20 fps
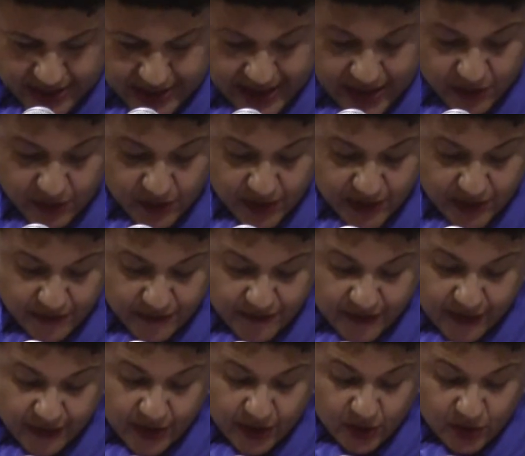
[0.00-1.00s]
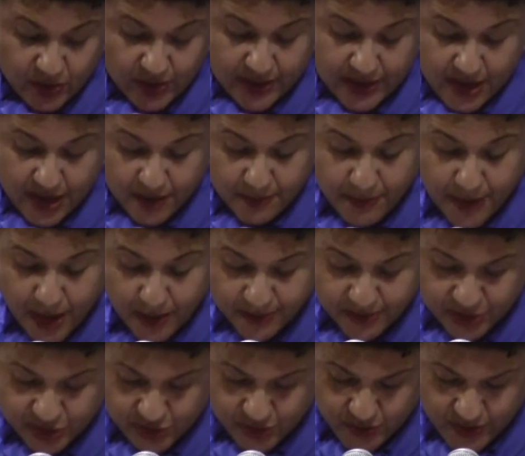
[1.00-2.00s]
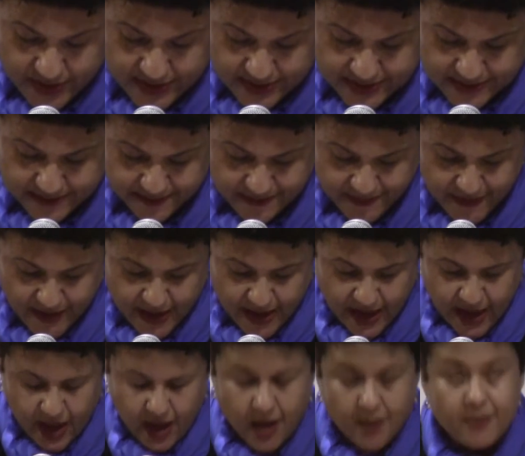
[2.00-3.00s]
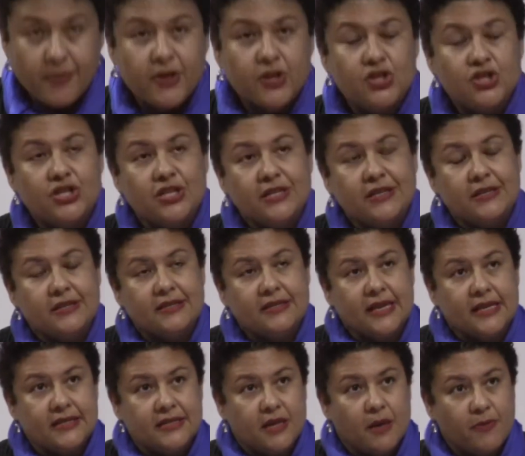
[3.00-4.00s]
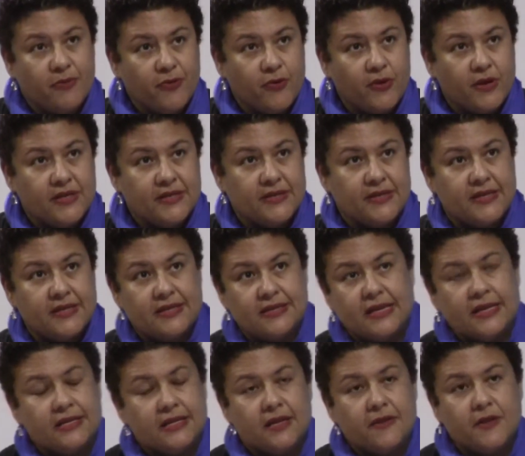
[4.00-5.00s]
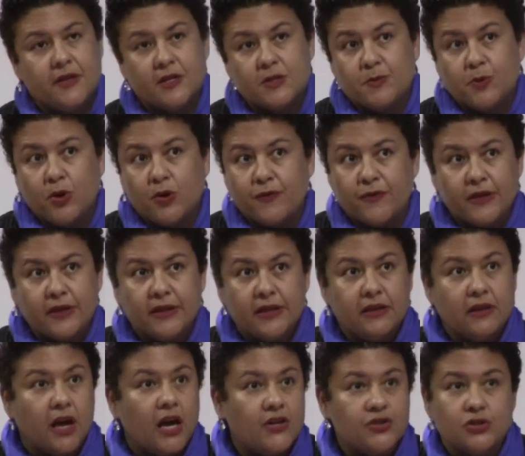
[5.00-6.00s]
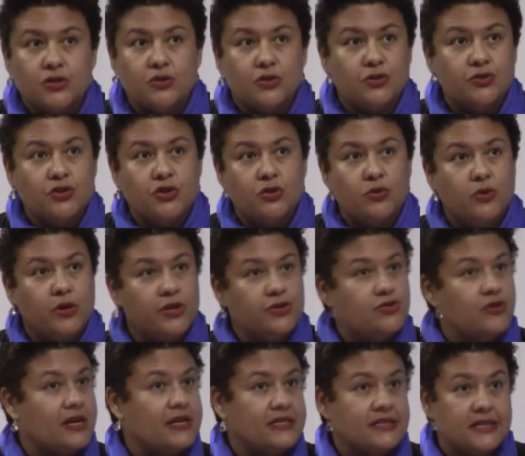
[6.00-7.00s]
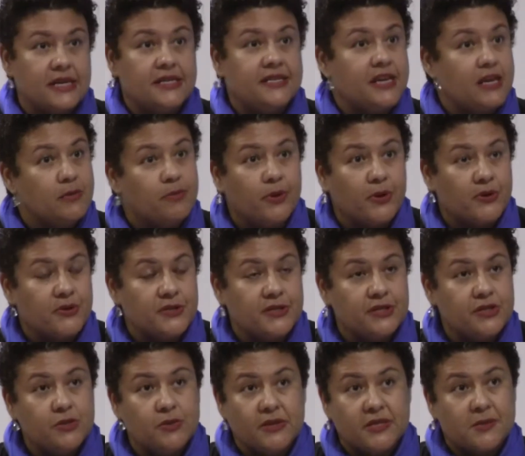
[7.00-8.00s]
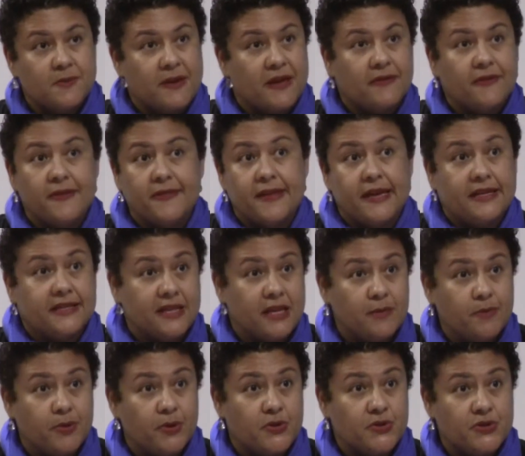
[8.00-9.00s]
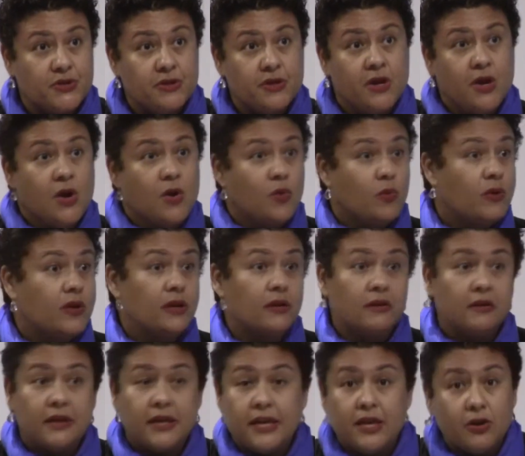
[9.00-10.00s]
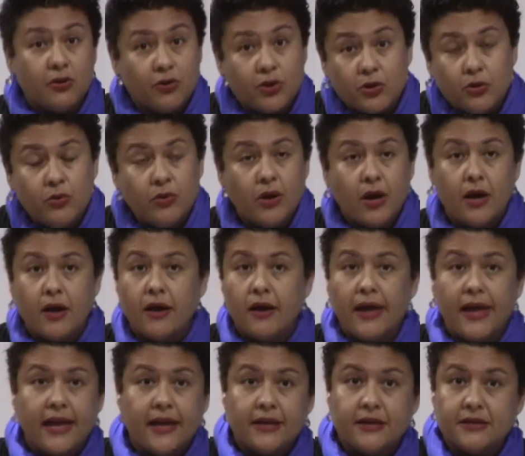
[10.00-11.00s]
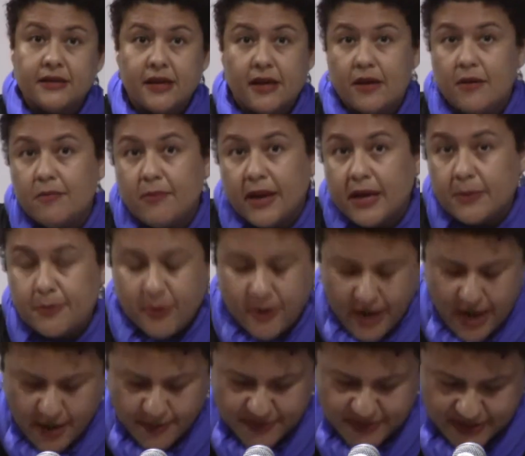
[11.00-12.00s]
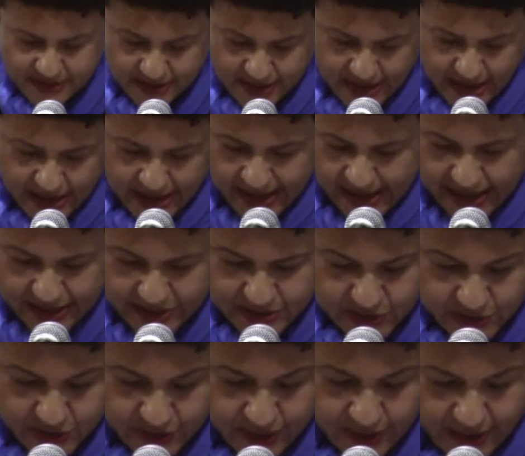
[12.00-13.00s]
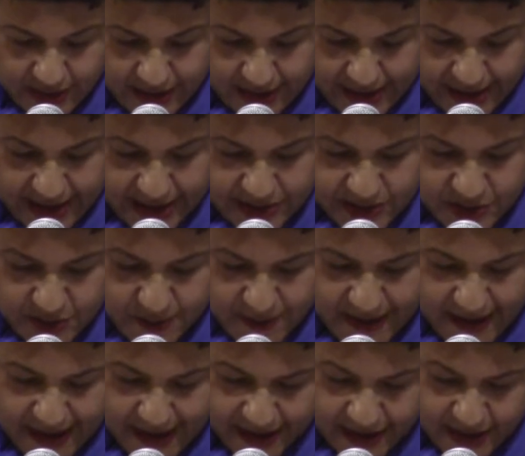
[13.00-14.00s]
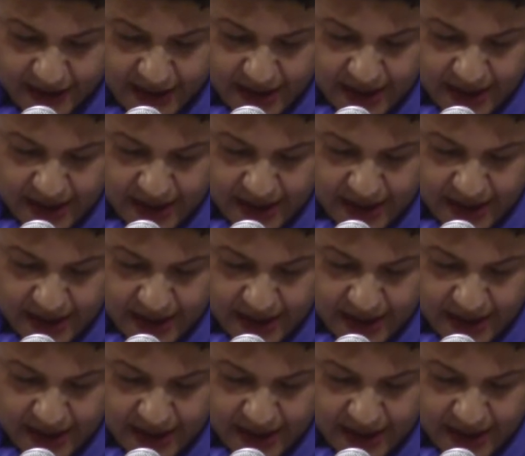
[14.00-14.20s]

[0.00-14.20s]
again one of the very early unpublished ones, Um, she sets up for us this idea that it's perfectly logical to address a dead person, to expect that that dead person will hear you uh, and, and might perhaps answer, uh, answer back.